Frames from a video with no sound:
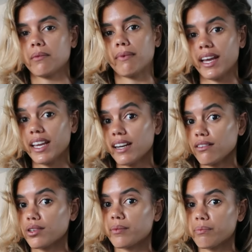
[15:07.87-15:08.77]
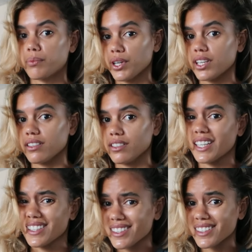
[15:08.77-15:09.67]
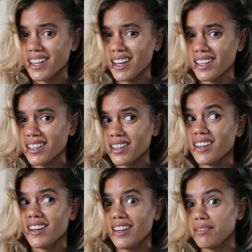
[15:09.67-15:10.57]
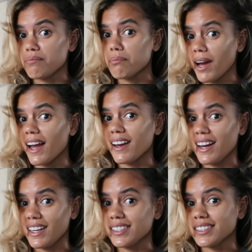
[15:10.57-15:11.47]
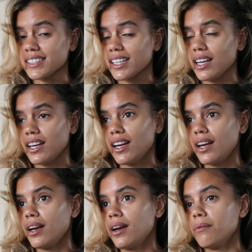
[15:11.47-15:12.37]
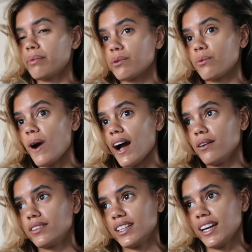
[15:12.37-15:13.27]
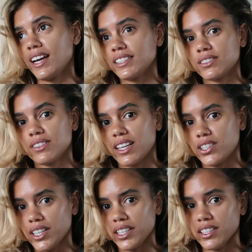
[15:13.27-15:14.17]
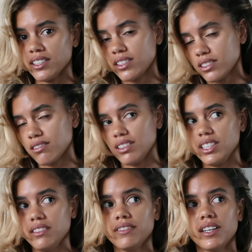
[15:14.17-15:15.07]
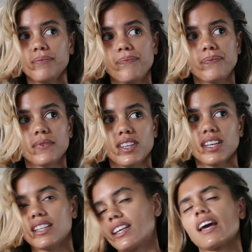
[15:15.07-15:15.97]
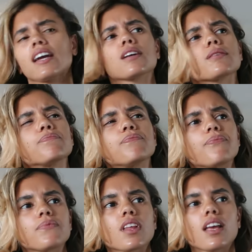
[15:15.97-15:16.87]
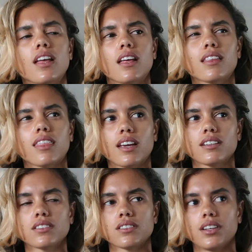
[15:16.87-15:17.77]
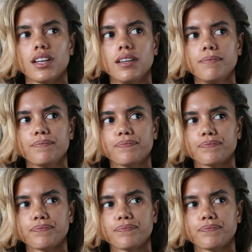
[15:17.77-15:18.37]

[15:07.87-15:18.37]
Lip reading: my hair looked pretty good yesterday in my eyes. But wow, then I had to get ready to leave at like 6:30,